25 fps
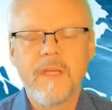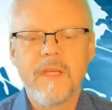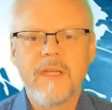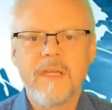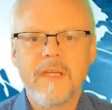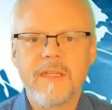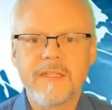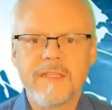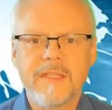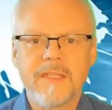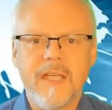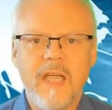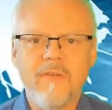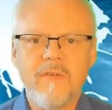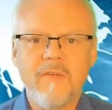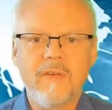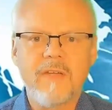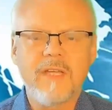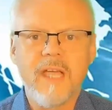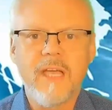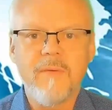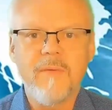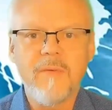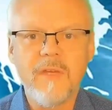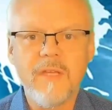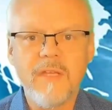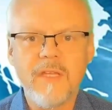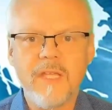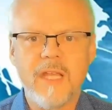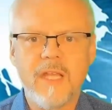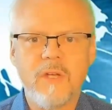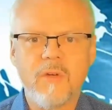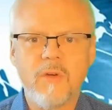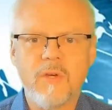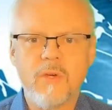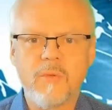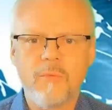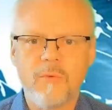The South African government
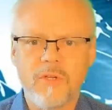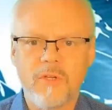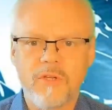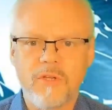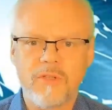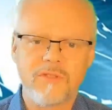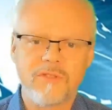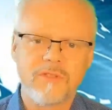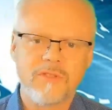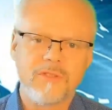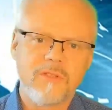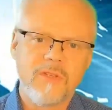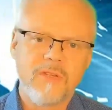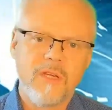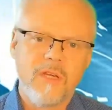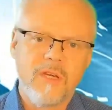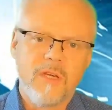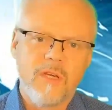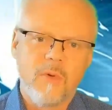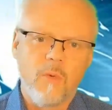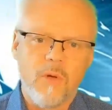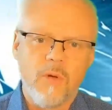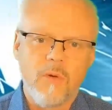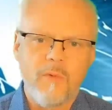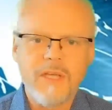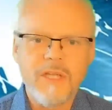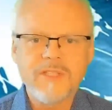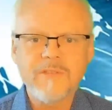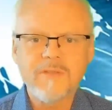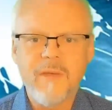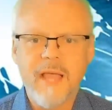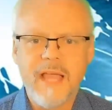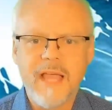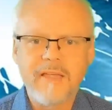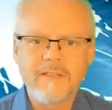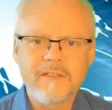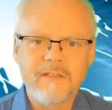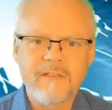and local producers were quick
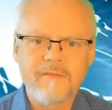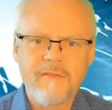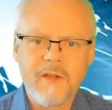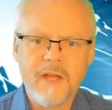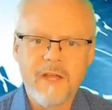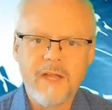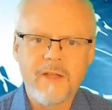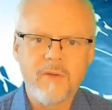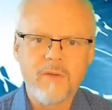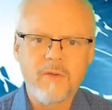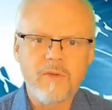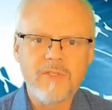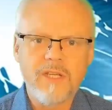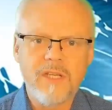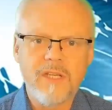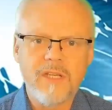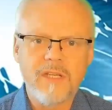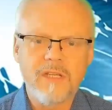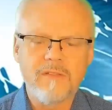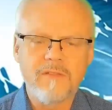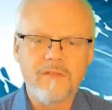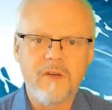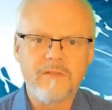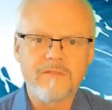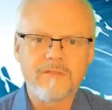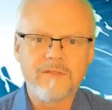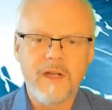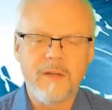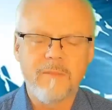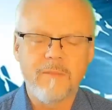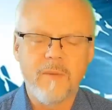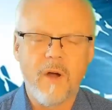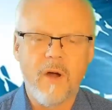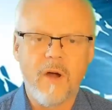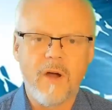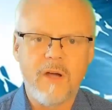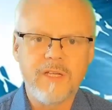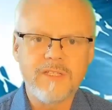to act in finding alternative offset
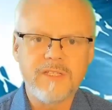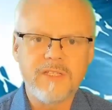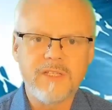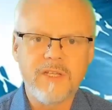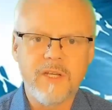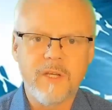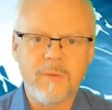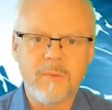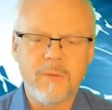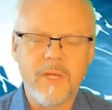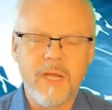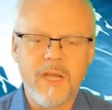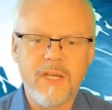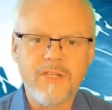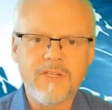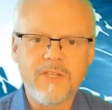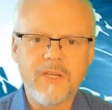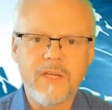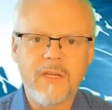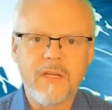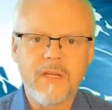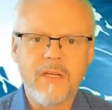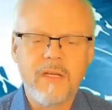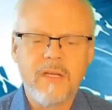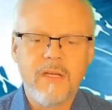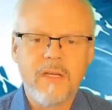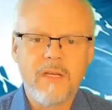markets in Europe and Asia,